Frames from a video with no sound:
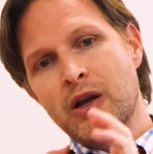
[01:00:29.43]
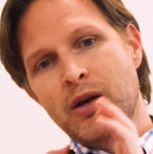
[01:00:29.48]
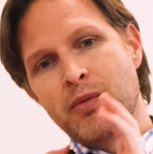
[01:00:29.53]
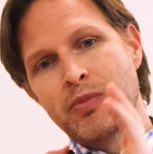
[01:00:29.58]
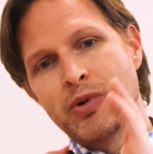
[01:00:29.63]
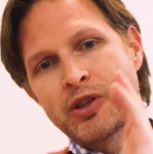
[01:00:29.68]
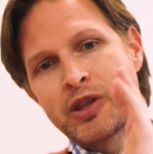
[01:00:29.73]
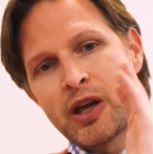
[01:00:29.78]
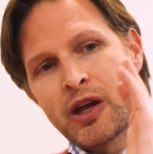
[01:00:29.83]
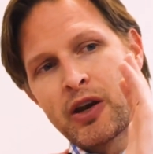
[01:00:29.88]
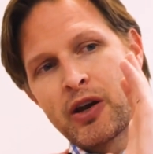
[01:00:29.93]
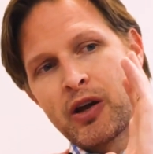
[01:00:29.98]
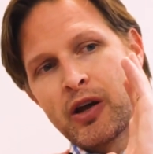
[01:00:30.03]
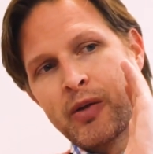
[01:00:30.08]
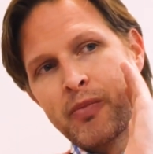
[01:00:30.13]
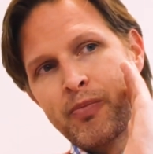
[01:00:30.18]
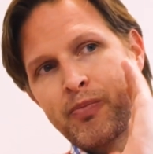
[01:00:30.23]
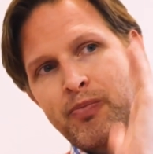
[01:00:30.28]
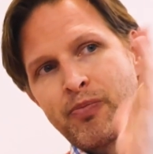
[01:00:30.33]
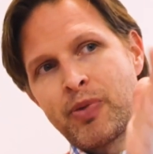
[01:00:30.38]
but then
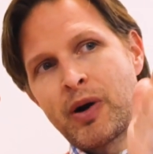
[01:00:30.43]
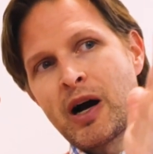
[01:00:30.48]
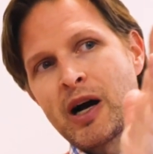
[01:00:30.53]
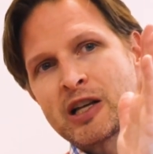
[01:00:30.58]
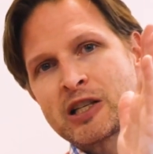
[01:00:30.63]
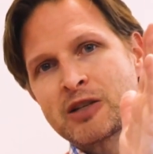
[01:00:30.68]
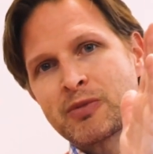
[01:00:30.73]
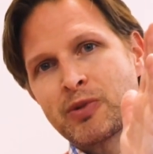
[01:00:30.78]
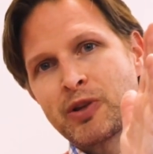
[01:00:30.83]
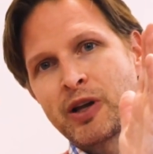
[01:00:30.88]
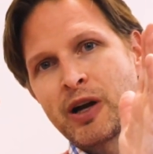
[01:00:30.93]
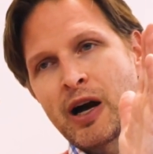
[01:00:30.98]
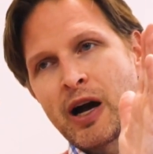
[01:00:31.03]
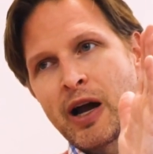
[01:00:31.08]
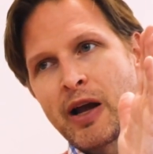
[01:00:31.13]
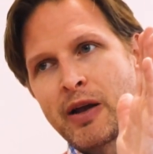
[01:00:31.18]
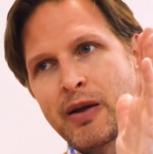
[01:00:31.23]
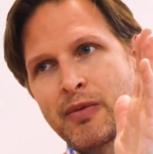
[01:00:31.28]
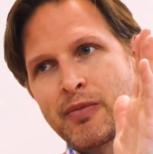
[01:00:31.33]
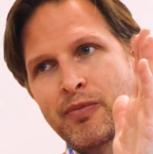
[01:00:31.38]
impossibly
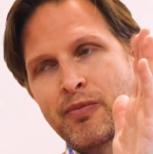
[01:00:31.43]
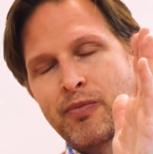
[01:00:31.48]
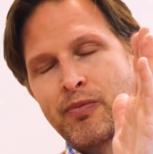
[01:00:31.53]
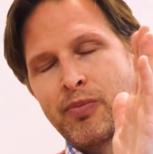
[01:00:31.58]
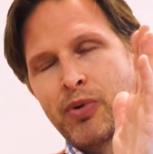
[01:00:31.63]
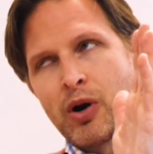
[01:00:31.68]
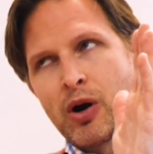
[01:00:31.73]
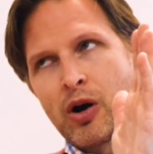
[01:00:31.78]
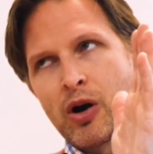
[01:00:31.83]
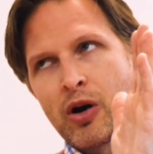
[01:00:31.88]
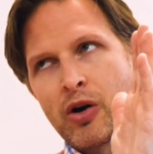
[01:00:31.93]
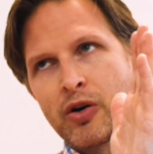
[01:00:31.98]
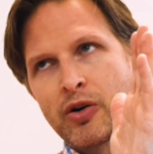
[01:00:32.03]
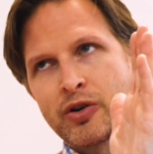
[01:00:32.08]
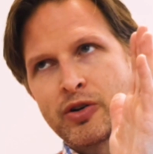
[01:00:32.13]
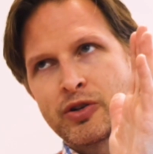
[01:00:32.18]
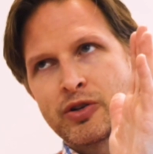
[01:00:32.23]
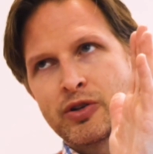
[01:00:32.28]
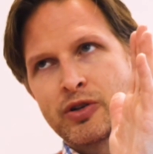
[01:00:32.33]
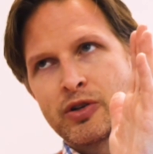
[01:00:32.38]
high bar
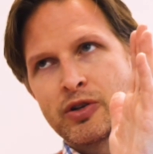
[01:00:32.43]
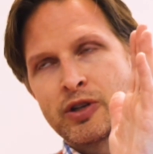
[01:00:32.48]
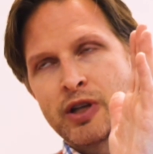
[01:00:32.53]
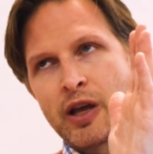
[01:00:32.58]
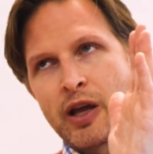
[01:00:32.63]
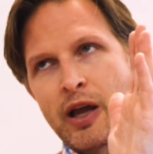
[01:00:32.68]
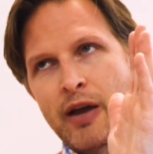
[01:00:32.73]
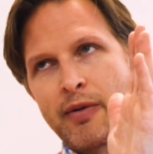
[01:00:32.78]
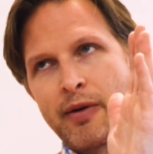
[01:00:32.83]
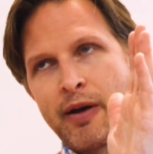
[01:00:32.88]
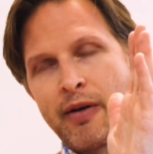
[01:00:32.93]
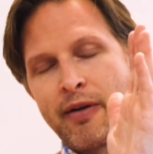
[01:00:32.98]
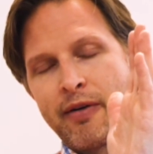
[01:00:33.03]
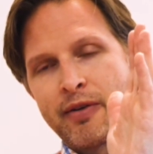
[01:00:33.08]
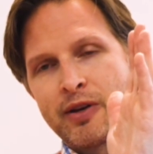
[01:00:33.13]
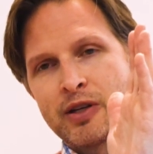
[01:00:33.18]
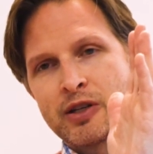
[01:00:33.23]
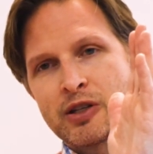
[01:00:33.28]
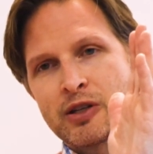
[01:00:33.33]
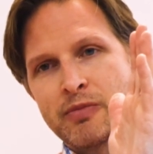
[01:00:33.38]

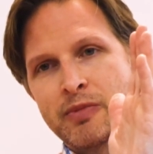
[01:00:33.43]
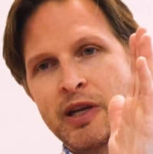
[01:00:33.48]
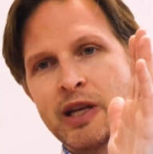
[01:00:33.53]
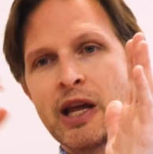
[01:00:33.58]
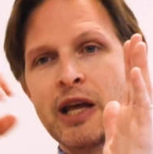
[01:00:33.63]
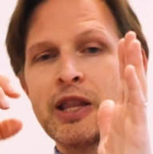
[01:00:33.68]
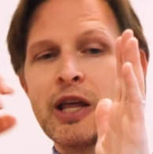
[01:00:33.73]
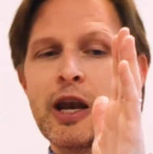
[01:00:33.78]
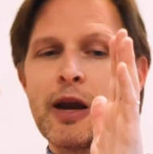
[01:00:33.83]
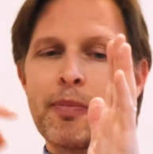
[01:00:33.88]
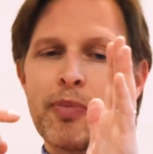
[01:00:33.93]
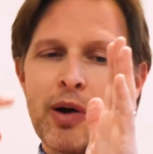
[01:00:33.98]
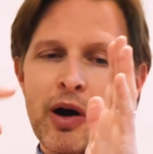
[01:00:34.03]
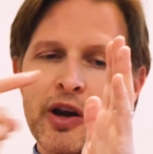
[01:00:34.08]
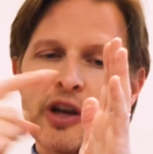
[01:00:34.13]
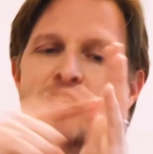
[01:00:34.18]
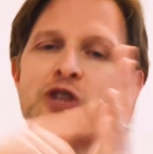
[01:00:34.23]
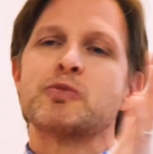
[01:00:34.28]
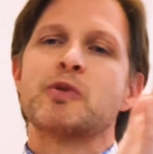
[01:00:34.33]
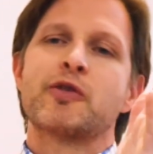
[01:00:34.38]
evidence to meet, and then a
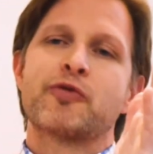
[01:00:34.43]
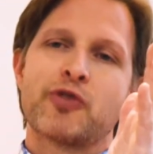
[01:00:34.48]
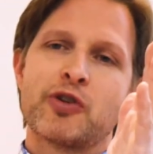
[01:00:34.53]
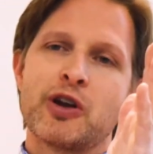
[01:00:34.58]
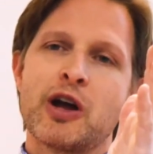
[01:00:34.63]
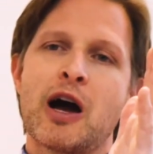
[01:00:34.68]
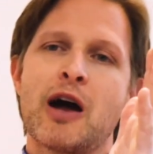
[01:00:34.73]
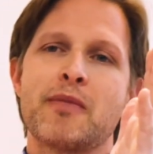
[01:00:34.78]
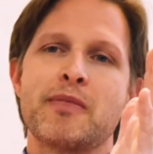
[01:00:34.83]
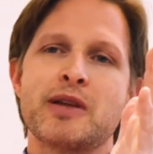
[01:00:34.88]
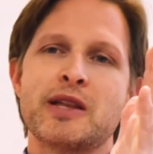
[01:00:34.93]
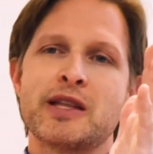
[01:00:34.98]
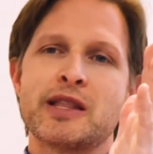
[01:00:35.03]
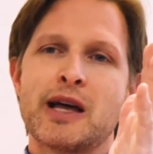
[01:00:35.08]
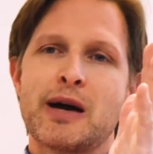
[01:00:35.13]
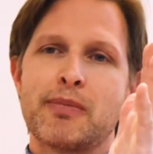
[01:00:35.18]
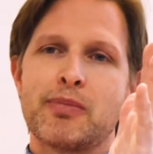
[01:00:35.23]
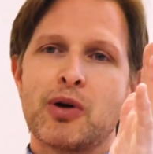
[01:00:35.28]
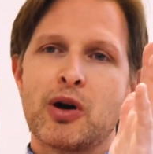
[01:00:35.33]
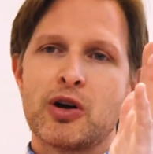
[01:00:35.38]
punishment for not meeting
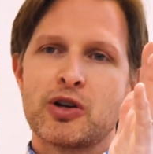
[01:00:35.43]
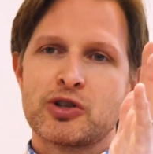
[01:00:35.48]
that bar.